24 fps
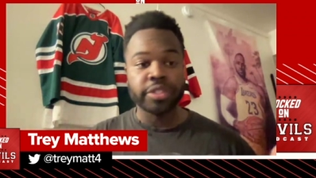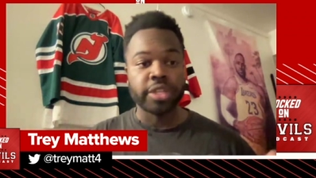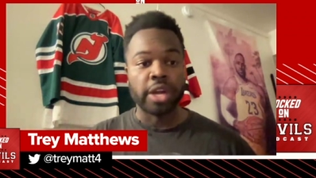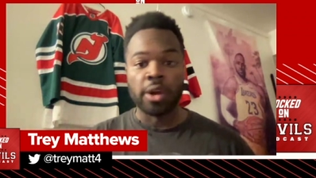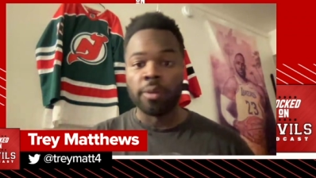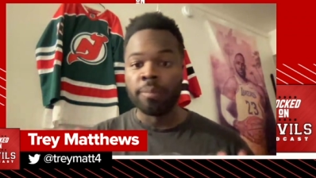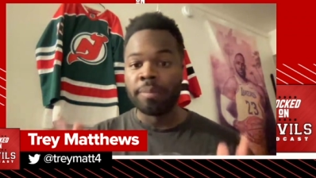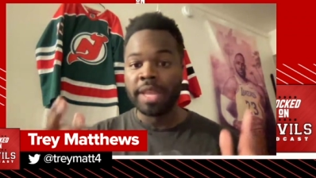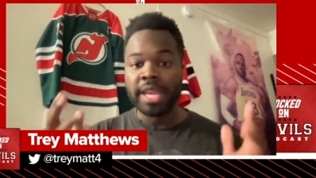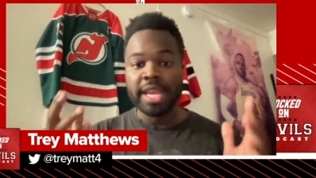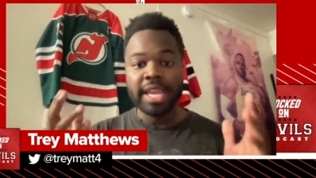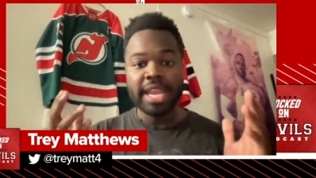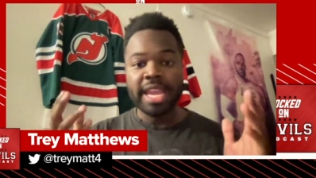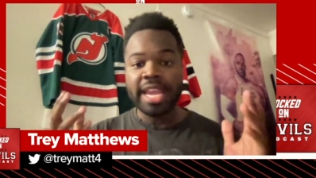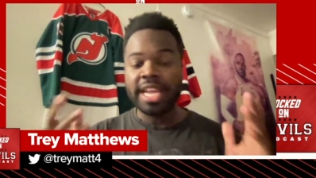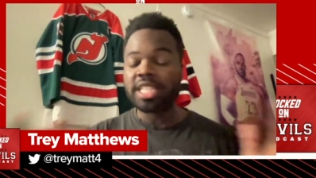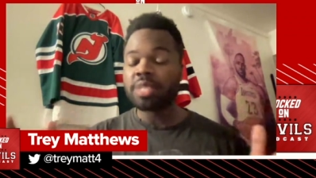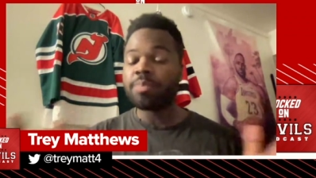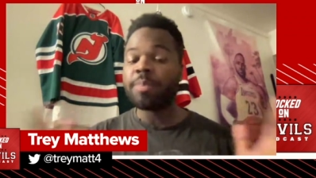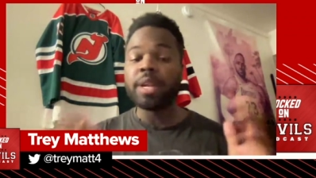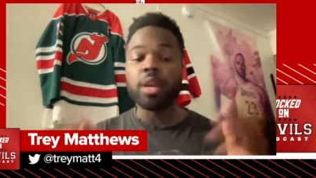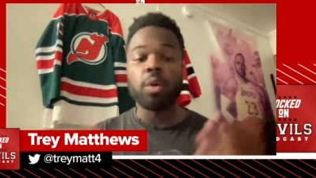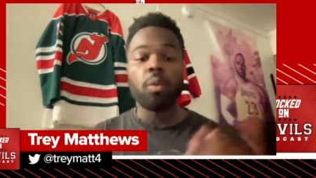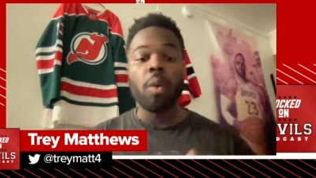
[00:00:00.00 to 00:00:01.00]
So
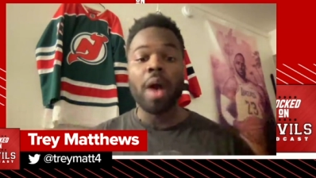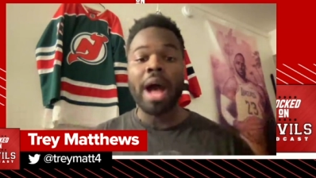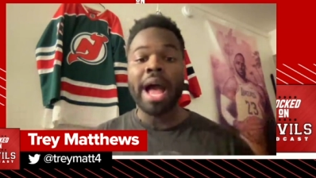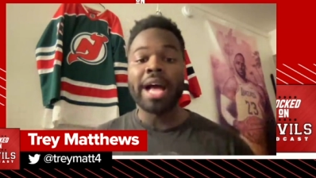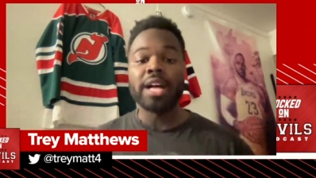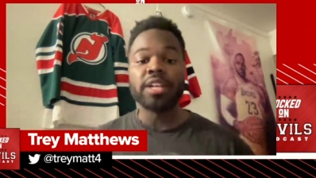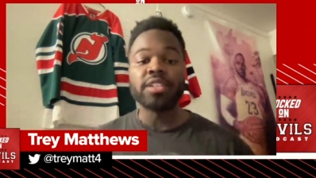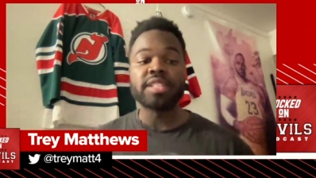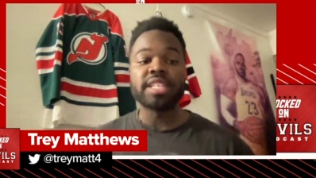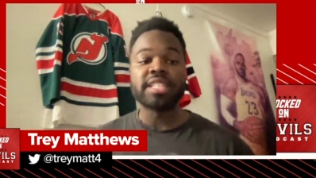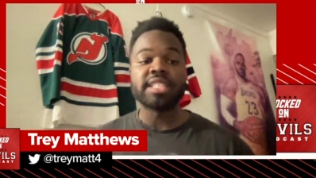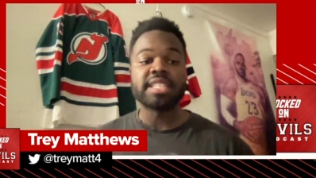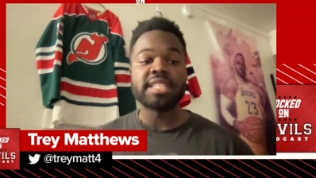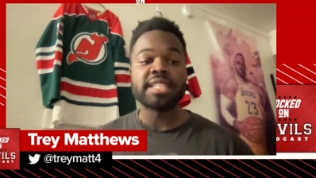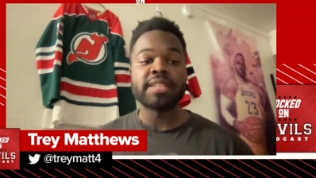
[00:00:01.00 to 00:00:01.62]
it's been a while since